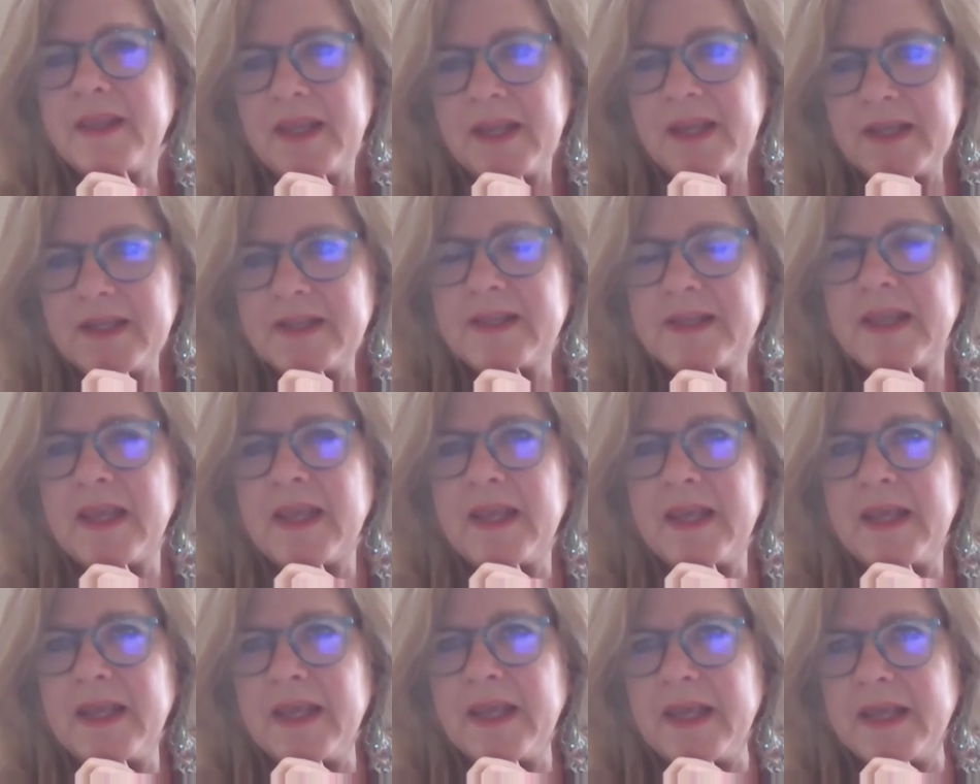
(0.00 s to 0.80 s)
think
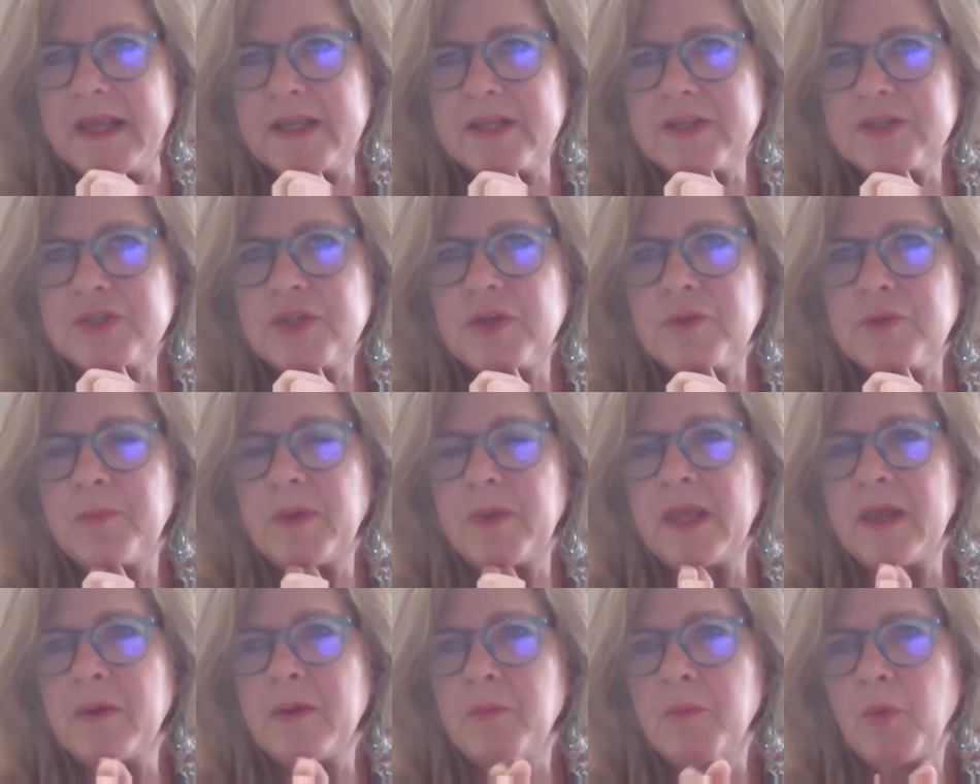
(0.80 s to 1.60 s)
there should
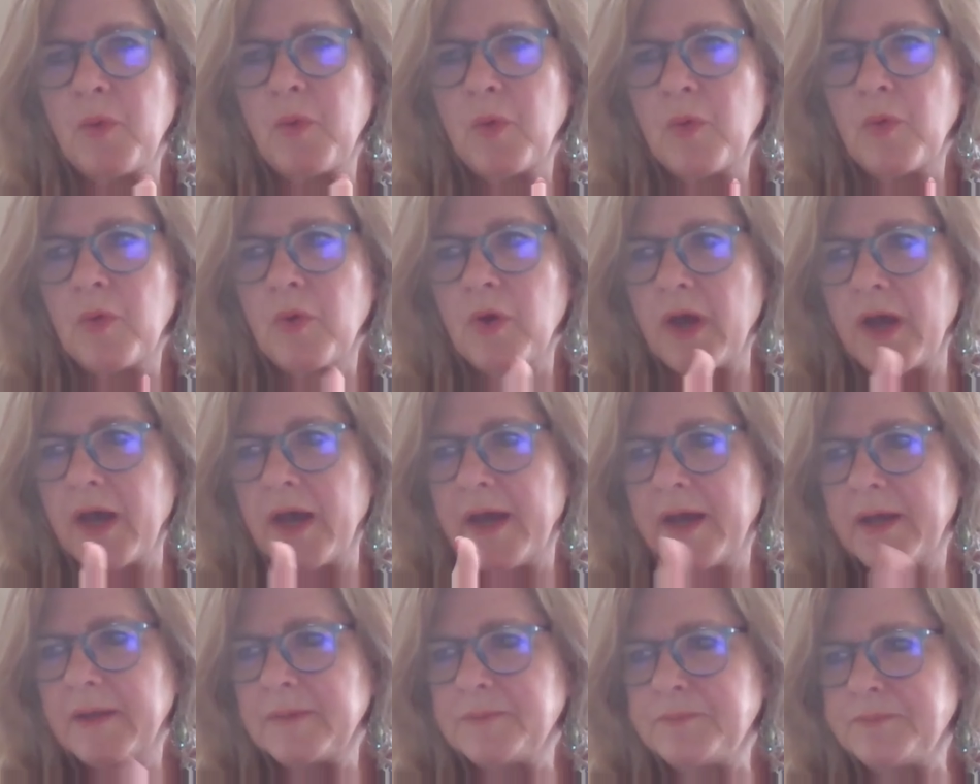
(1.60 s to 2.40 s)
be a more
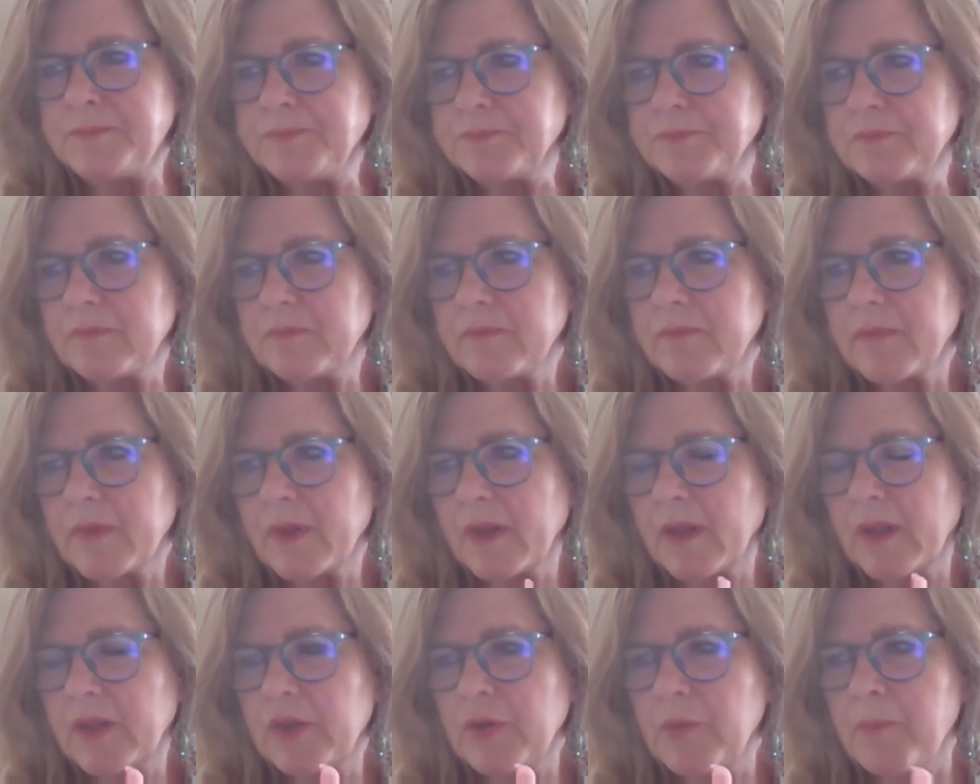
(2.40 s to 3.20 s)

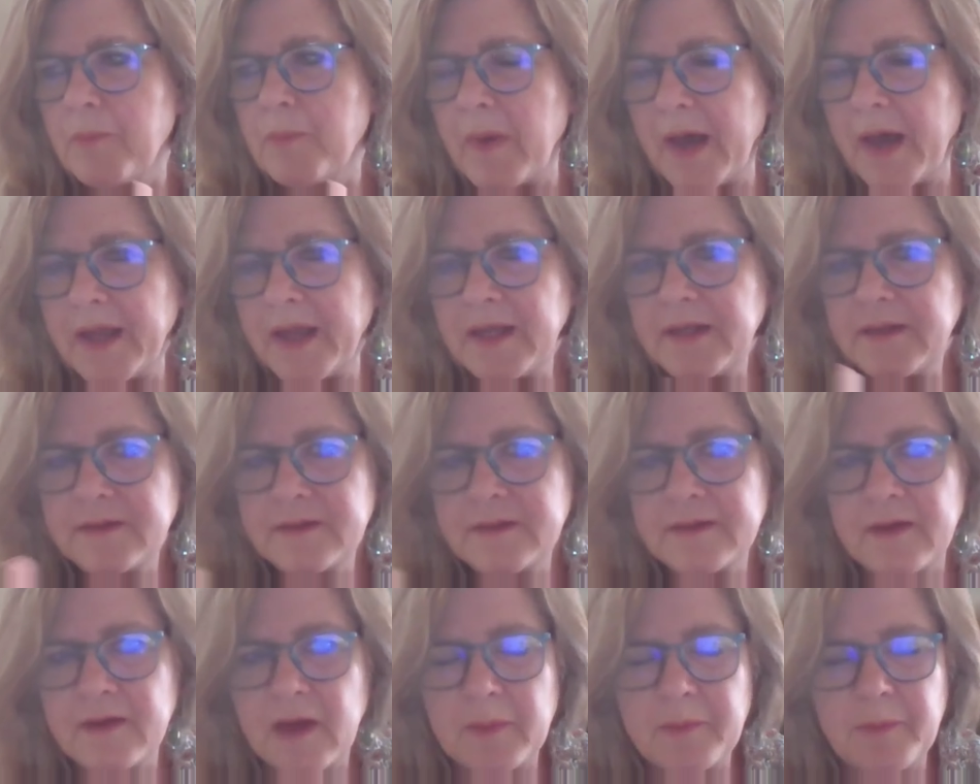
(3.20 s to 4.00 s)

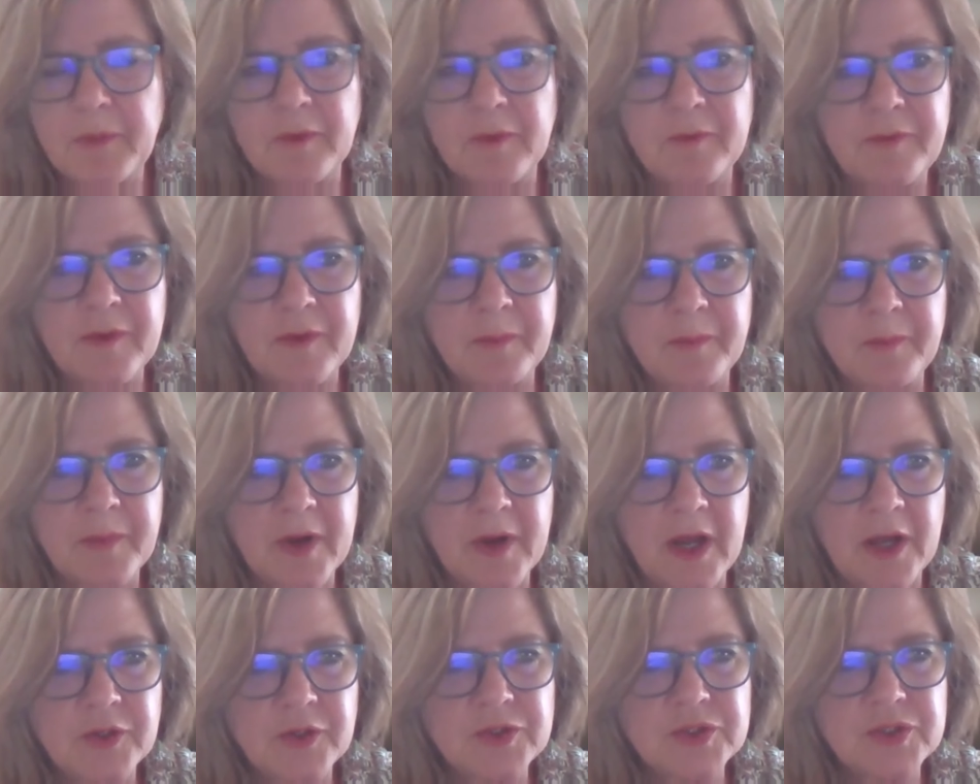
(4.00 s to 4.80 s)
humane type of
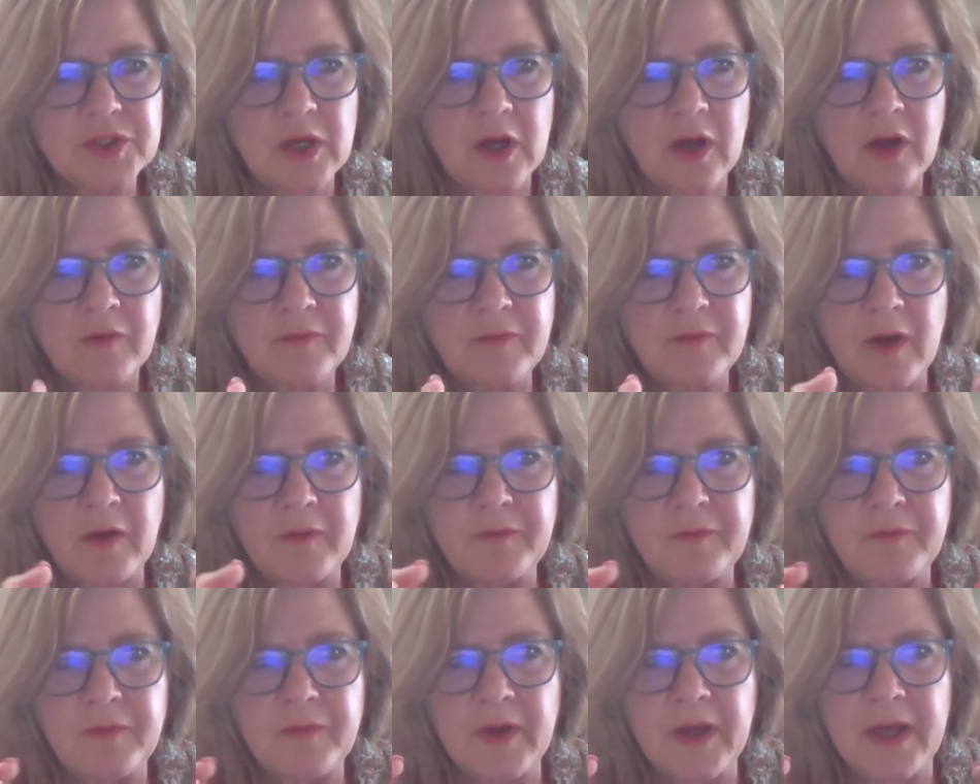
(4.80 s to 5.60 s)
approach
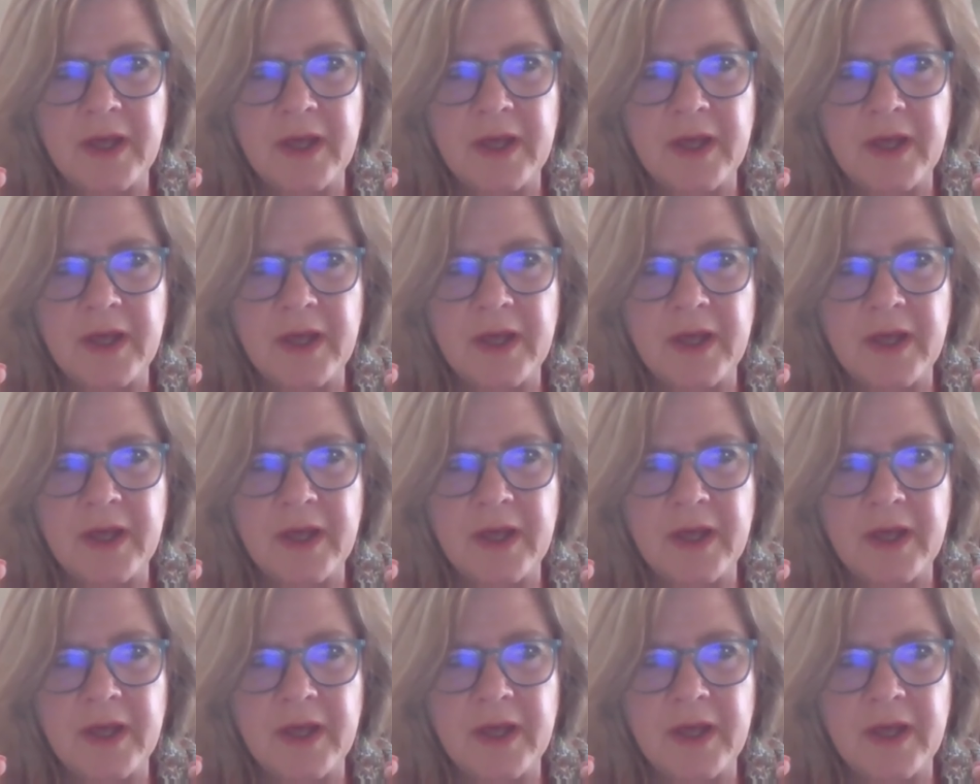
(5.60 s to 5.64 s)
of